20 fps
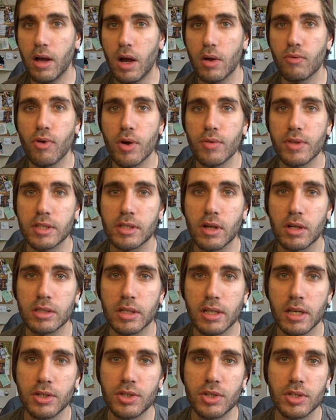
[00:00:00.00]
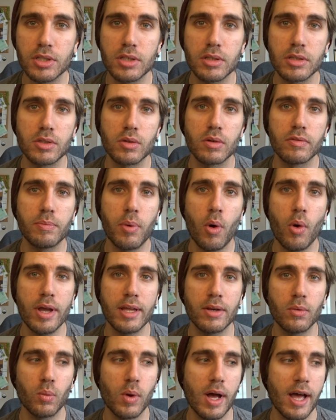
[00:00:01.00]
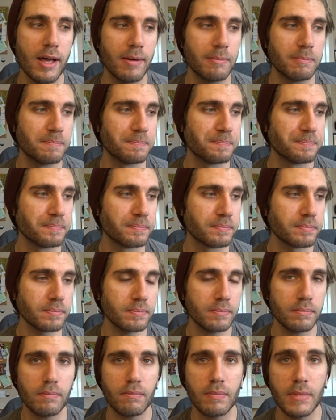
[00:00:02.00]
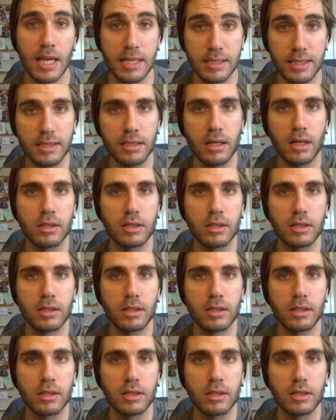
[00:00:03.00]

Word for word: wrote this article at just the sort of point where, it's this